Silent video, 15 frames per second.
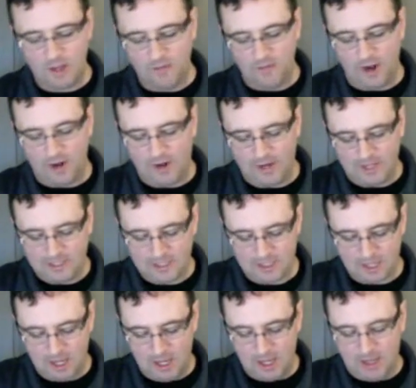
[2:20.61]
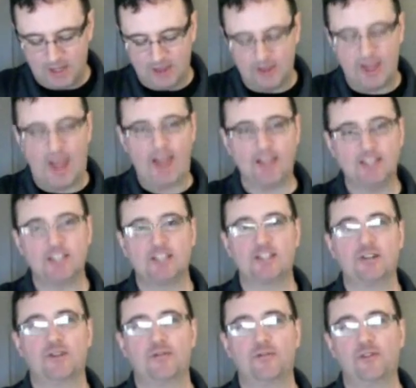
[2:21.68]
Various
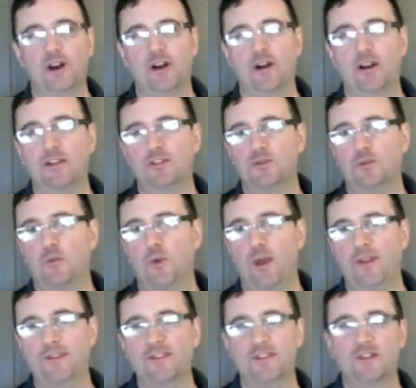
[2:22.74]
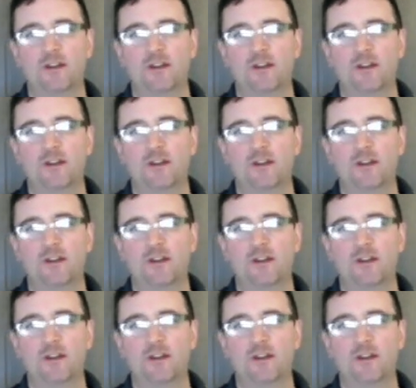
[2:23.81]
lengths, various widths.